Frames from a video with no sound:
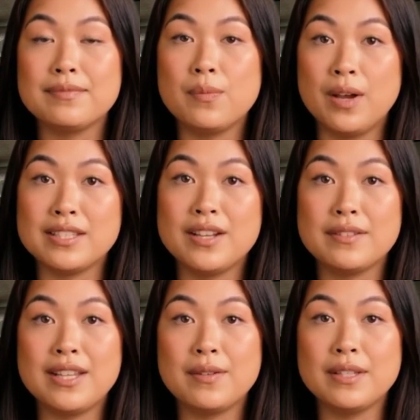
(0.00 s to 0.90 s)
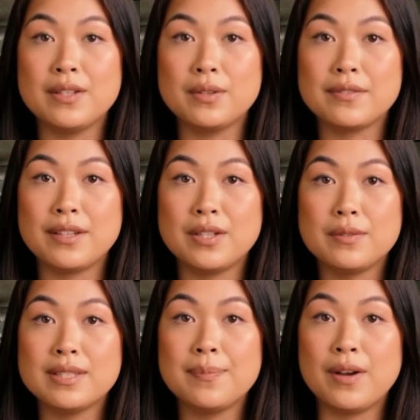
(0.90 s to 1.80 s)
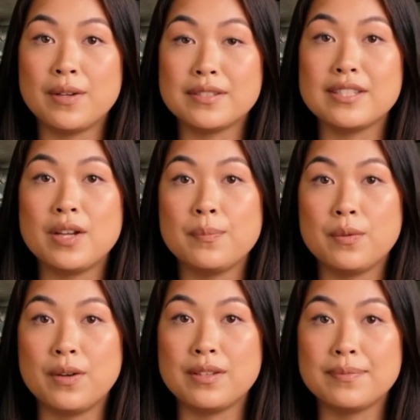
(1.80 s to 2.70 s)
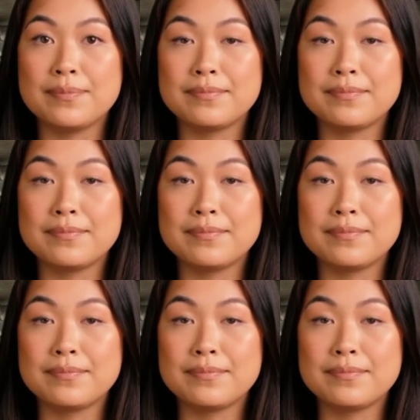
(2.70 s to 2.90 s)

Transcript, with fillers: Watch our daily news video tomorrow to know more.